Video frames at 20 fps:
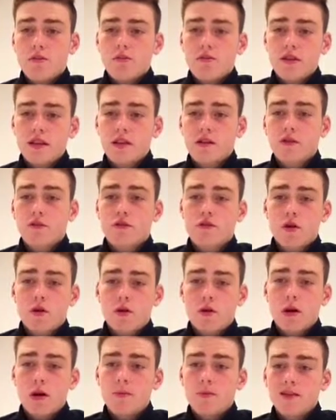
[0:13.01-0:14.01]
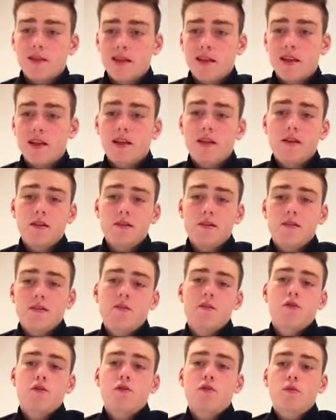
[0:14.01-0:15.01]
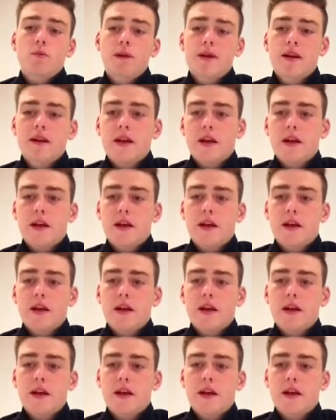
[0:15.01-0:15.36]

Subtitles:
tactical requirements needed to play